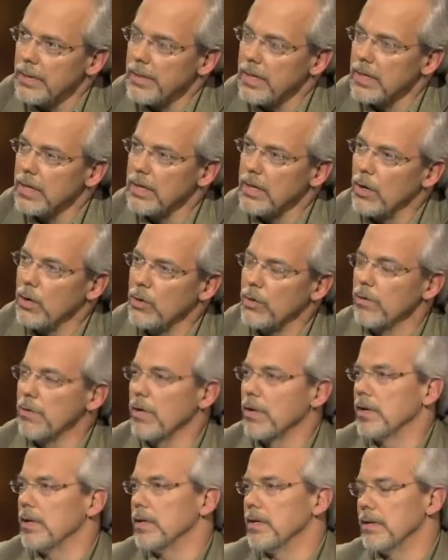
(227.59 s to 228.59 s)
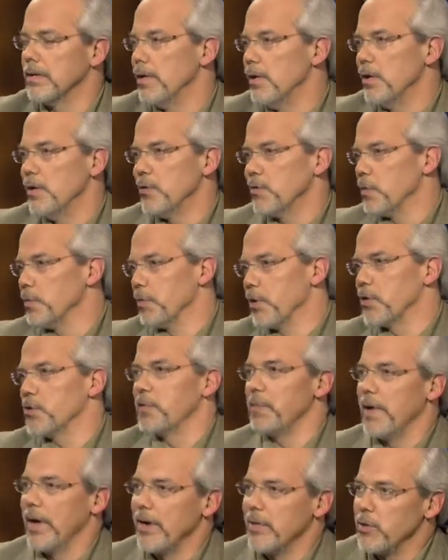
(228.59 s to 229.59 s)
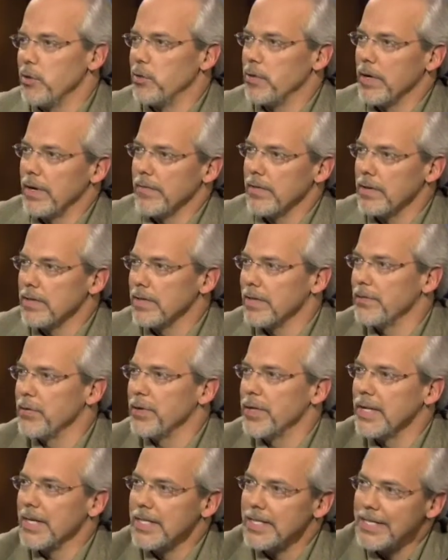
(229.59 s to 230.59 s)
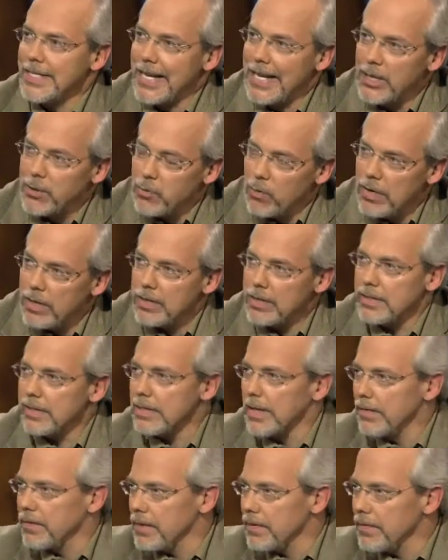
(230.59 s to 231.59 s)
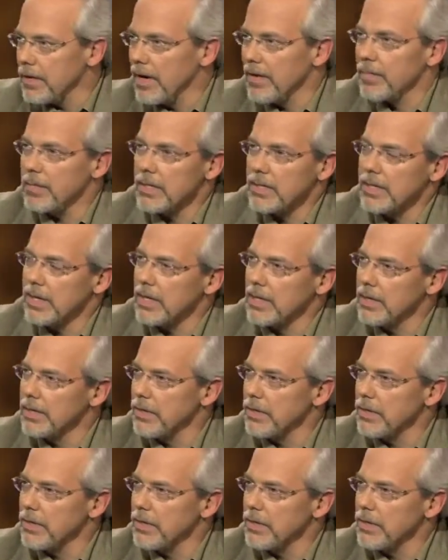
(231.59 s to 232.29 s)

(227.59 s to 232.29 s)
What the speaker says: I mean, you know, you look in the Merck's manual, whatever, it says if you get it in stage 1, 75%.